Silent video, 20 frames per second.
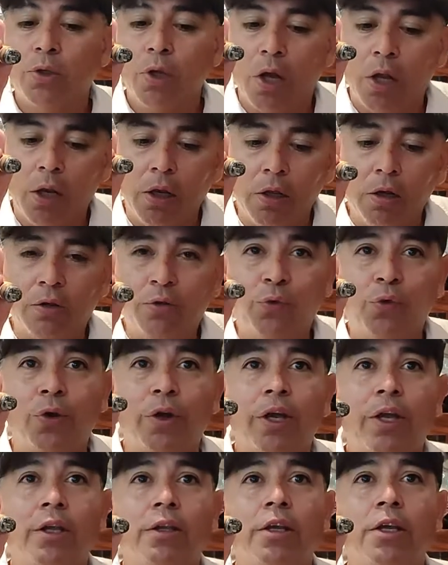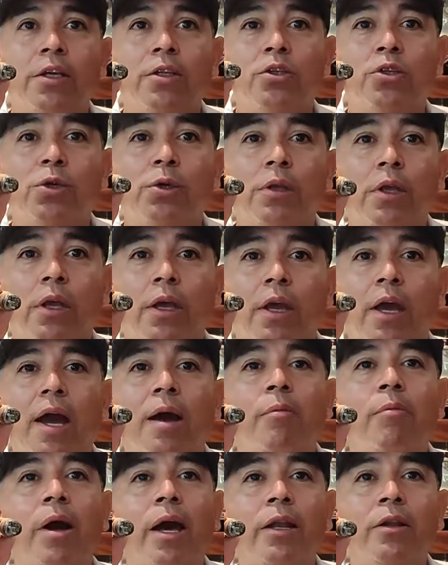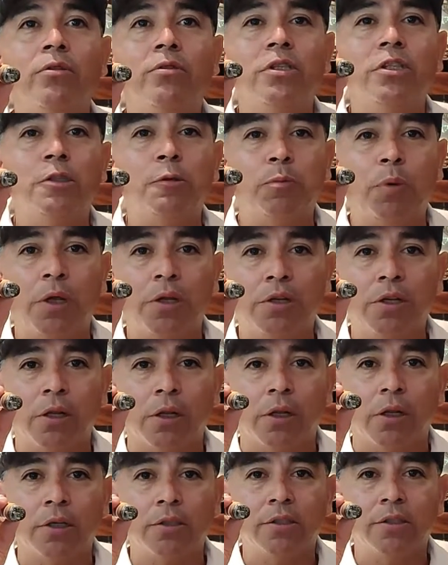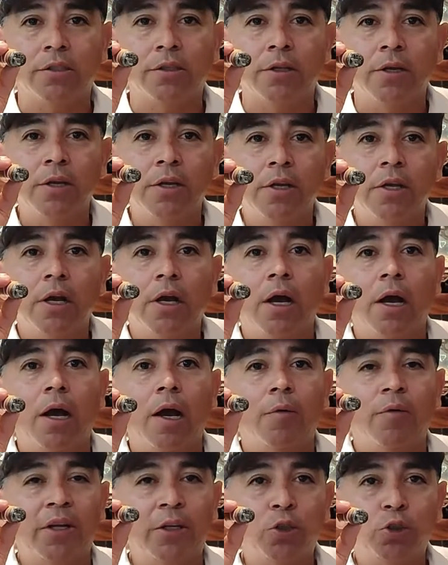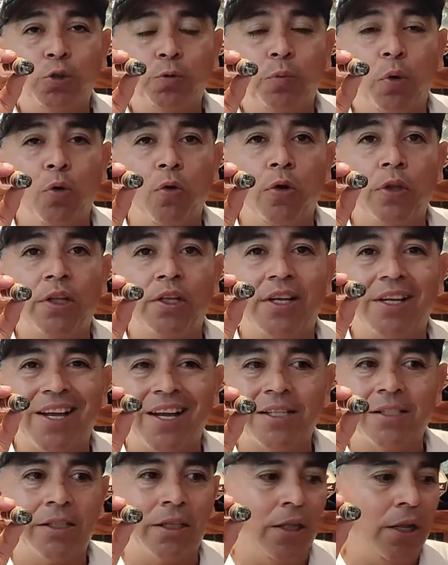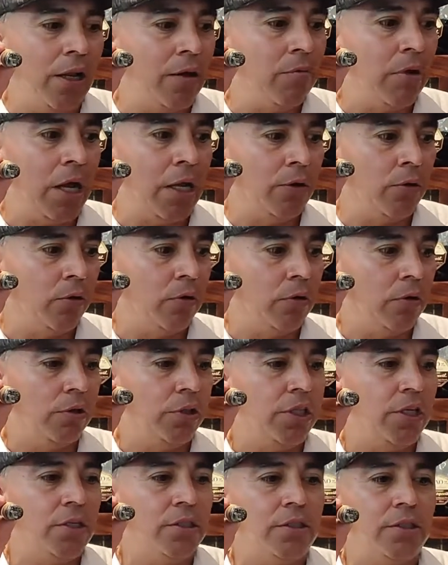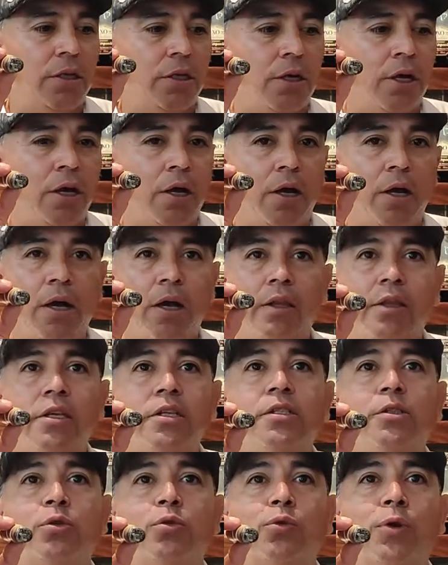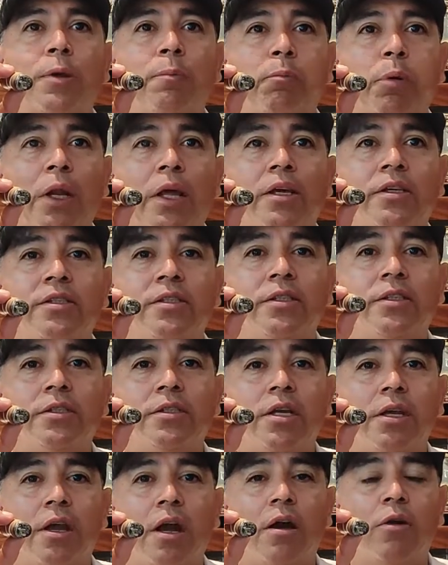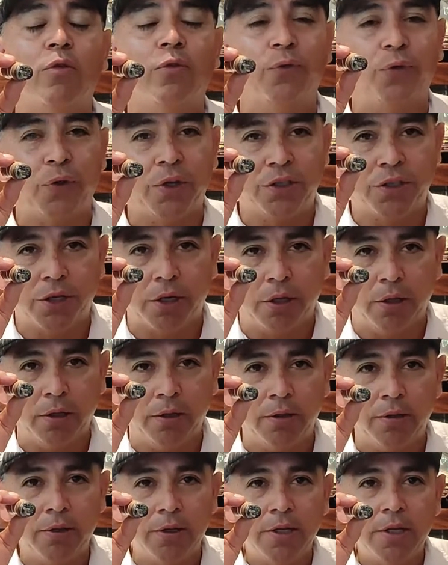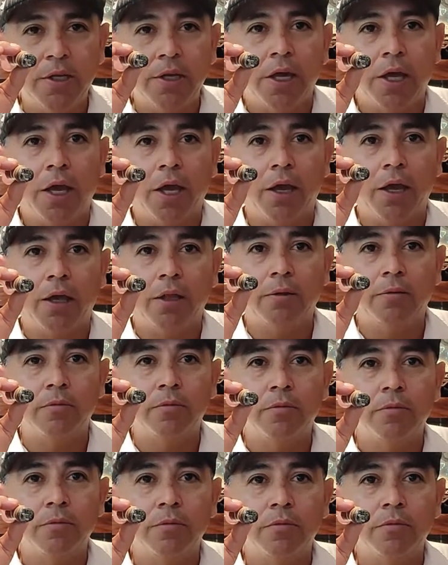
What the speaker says: look for it into the Habanos Specialist, Habanos Point, Casa del Habano. These three places, they are official and